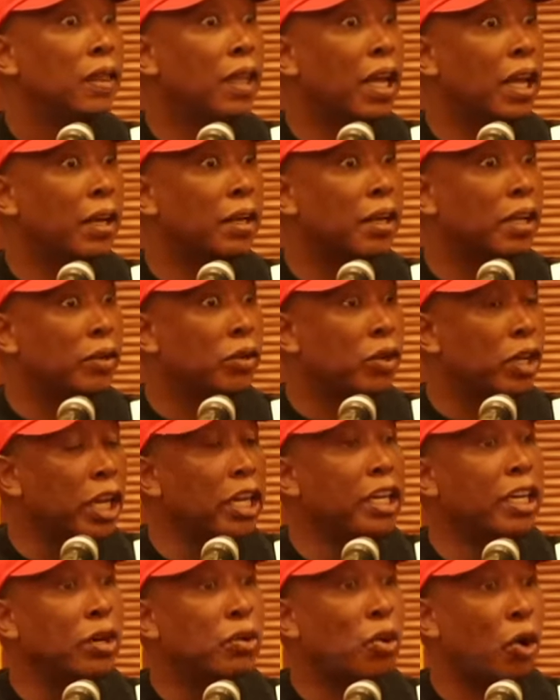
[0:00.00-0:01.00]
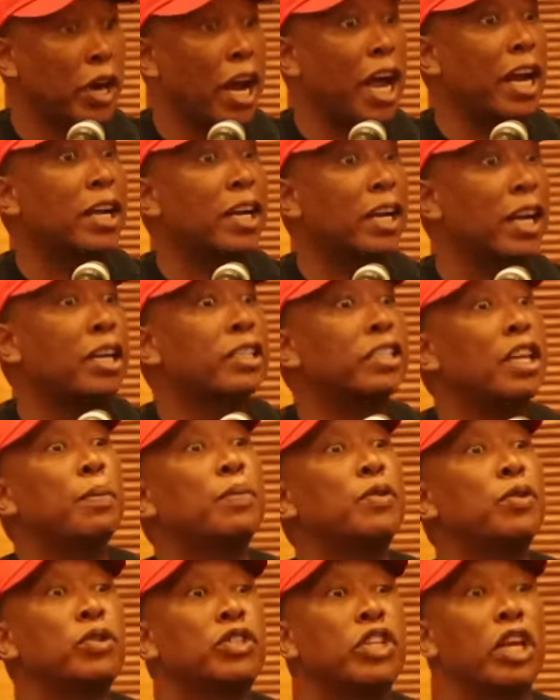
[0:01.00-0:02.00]
the Guinea Conakry,
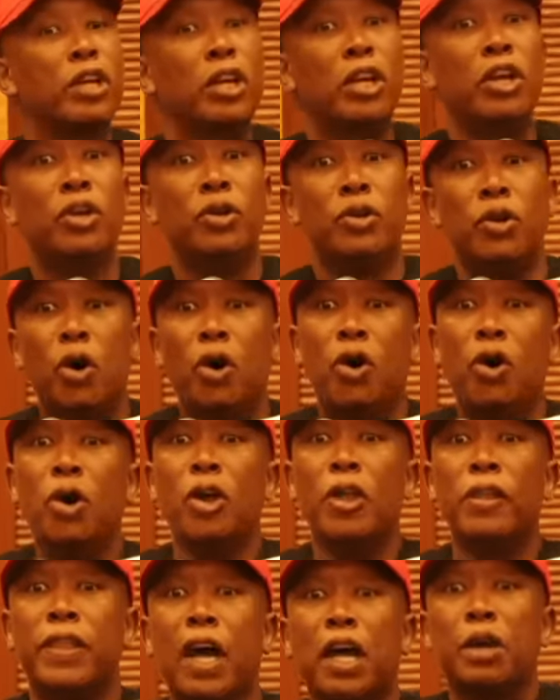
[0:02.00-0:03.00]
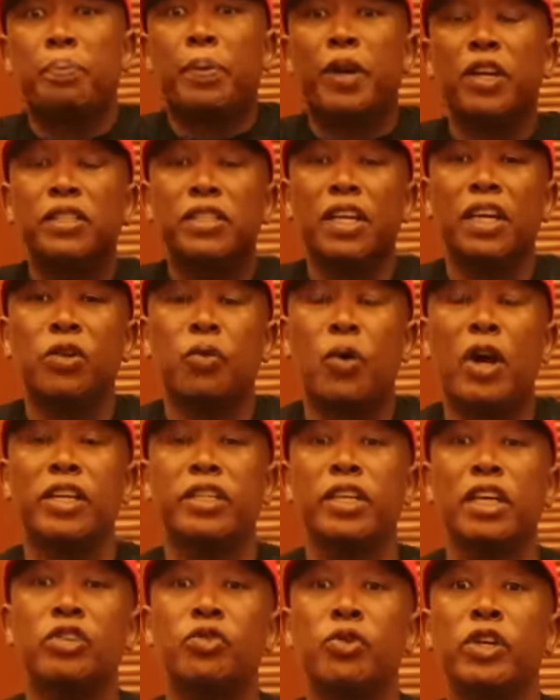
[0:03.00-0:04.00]
except to say, no, that president
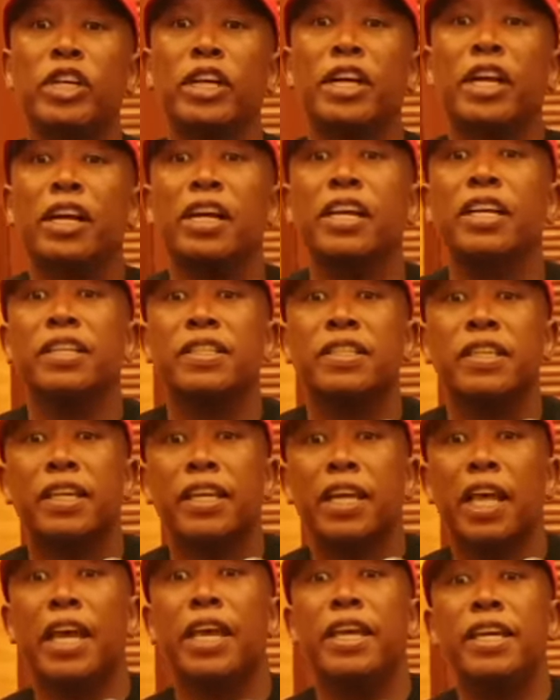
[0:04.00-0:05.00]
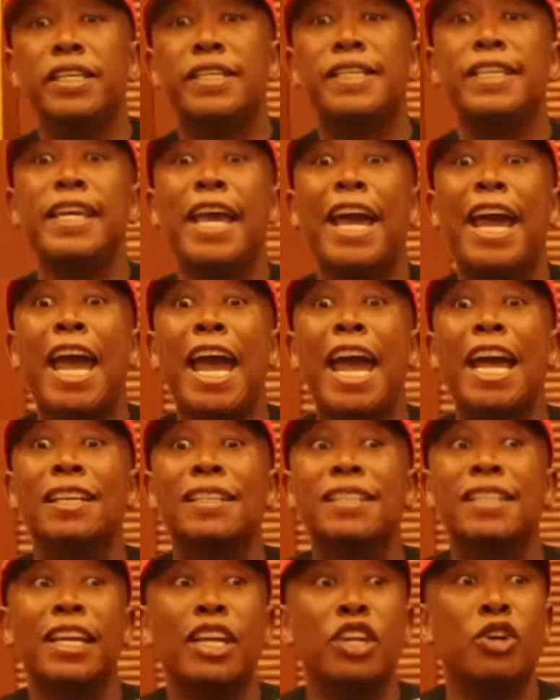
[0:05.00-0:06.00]
wanted to increase his
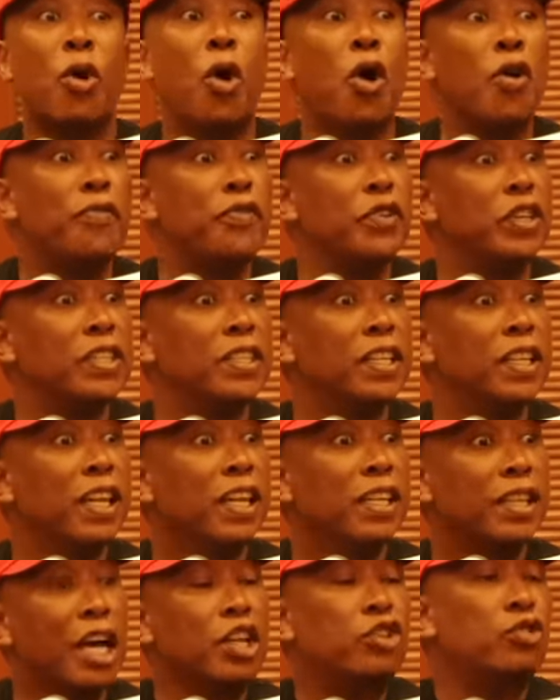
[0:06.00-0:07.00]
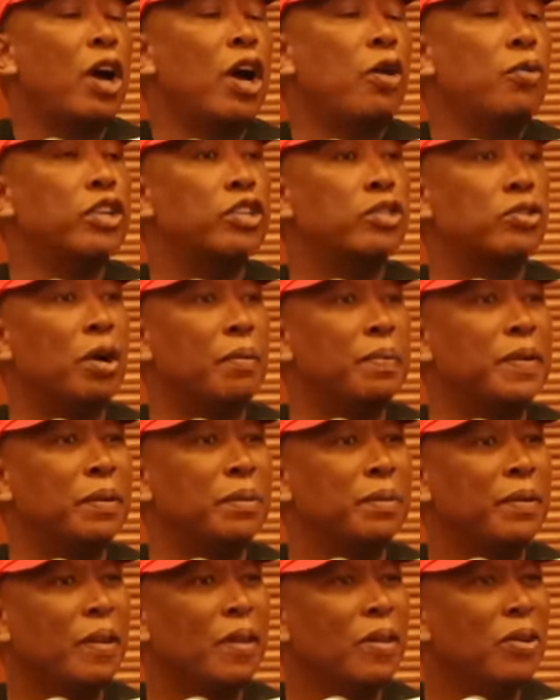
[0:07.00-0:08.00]
years in office. That's why we stopped
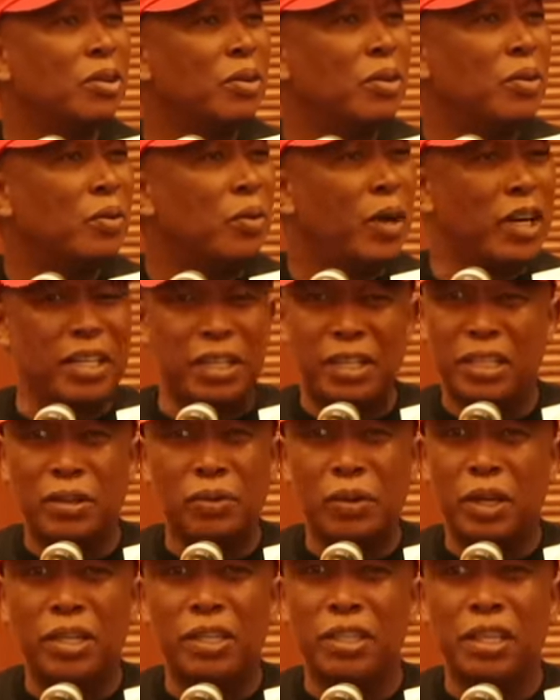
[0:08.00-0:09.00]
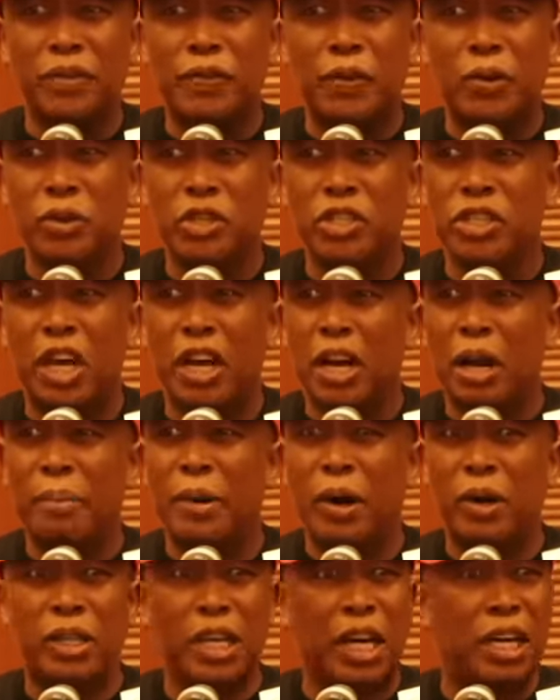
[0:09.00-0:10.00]
him. What is, what is revolutionary
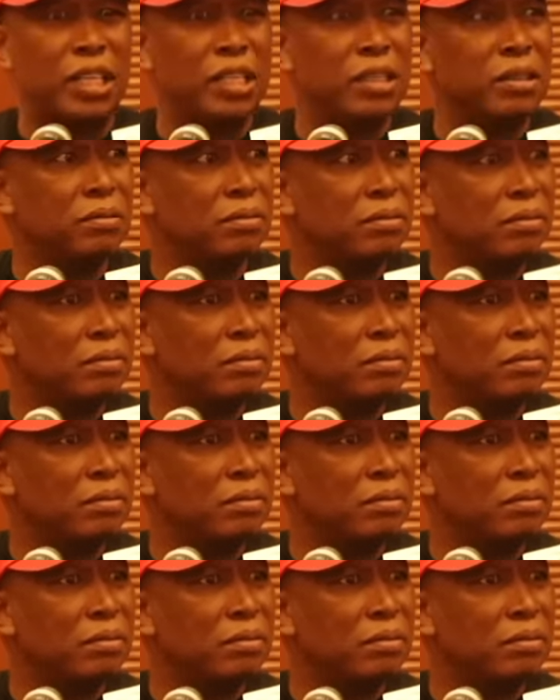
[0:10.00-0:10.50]
about that?